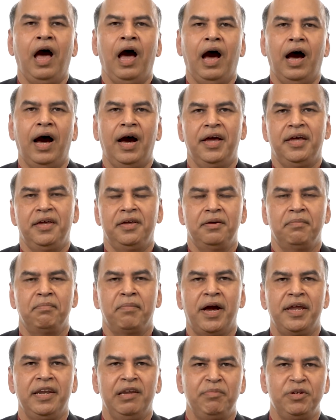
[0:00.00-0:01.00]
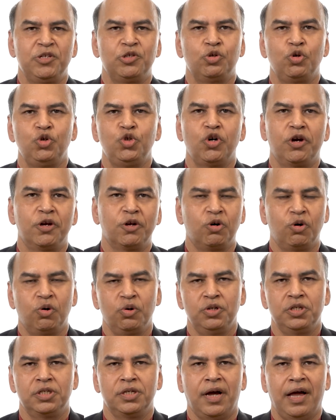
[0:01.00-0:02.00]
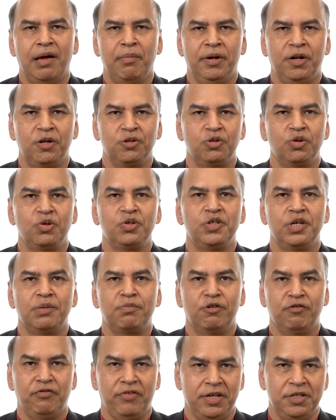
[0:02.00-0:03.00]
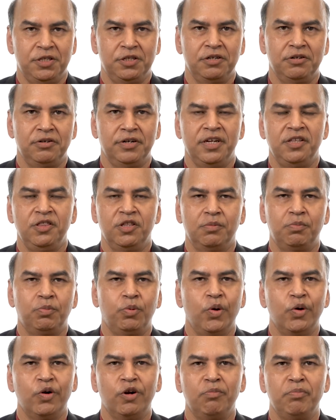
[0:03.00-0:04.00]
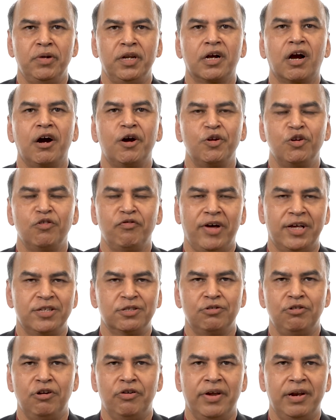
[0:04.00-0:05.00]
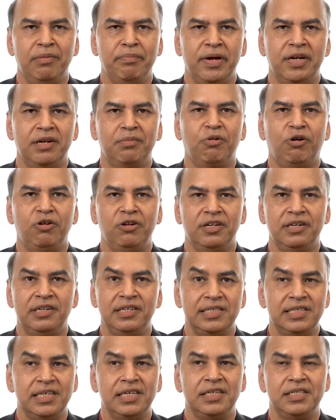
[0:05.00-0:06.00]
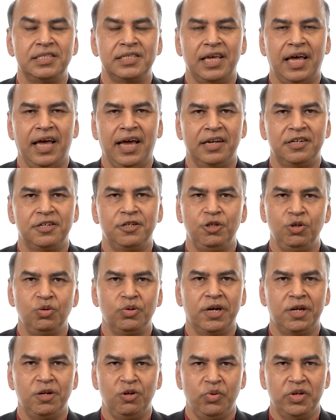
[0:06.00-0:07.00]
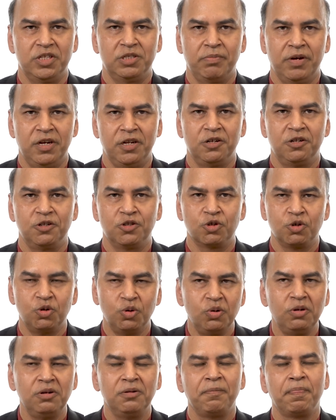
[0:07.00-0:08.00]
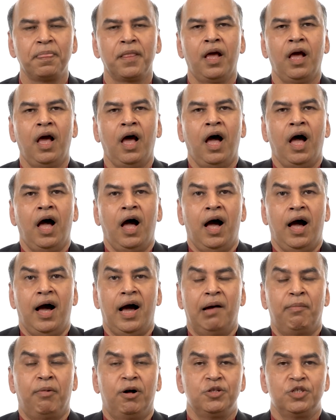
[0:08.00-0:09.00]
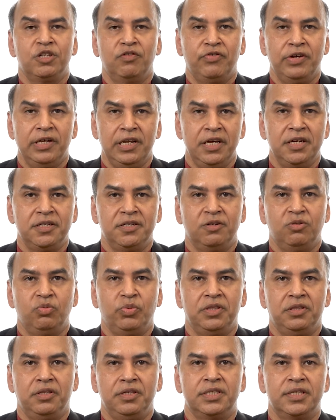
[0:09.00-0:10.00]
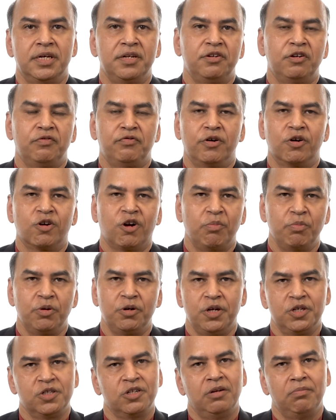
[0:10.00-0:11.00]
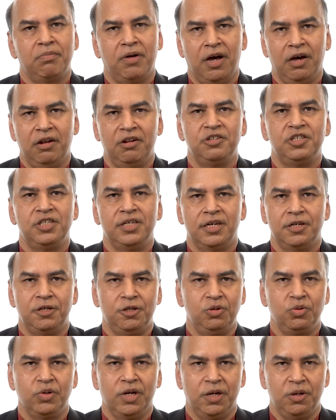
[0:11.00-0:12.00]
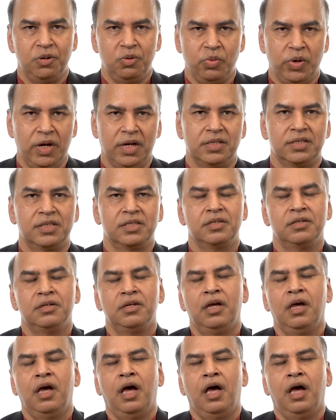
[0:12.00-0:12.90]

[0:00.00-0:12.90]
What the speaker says: Hi, my name is Sujoy Ghosh. I'm an associate professor in the program in cardiovascular and metabolic disease at Duke-NUS Medical School. I'm also affiliated with the Center for Computational Biology at Duke-NUS.